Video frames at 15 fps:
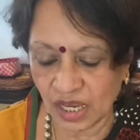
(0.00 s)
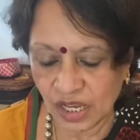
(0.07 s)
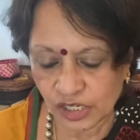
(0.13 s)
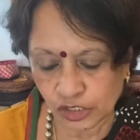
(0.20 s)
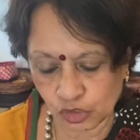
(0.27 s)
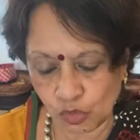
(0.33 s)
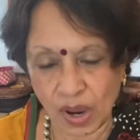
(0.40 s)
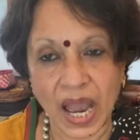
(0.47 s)

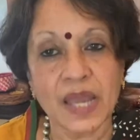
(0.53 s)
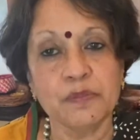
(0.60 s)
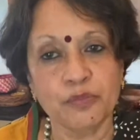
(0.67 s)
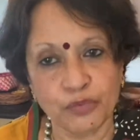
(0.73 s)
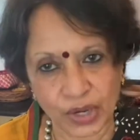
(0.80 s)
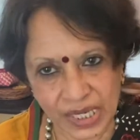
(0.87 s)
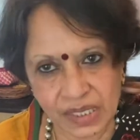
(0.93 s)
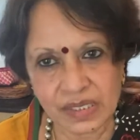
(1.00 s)
So I
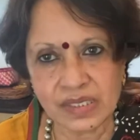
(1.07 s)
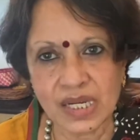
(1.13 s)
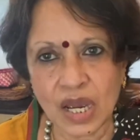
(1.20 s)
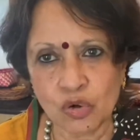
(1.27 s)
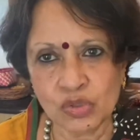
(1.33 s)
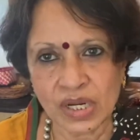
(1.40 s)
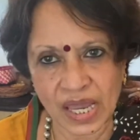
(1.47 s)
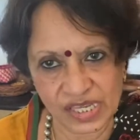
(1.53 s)
break it
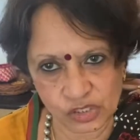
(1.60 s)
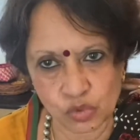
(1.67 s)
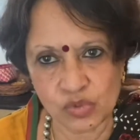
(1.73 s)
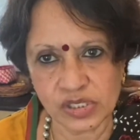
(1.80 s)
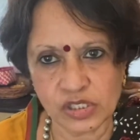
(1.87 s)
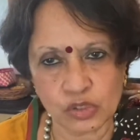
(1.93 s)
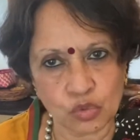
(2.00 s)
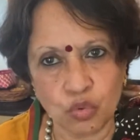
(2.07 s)
down. As soon as
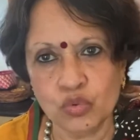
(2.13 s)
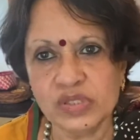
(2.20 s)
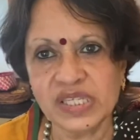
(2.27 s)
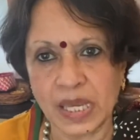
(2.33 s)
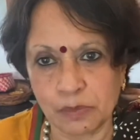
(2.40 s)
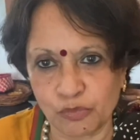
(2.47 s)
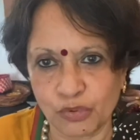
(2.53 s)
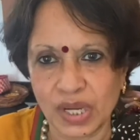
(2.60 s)
it cools, I
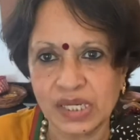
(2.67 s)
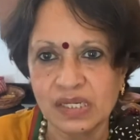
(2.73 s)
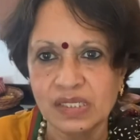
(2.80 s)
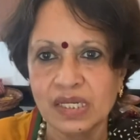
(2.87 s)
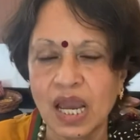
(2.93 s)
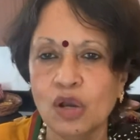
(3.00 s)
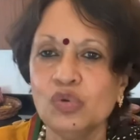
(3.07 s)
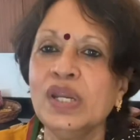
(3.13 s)
break it
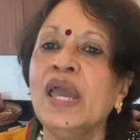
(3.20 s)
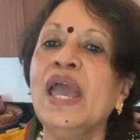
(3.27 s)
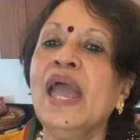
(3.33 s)
down,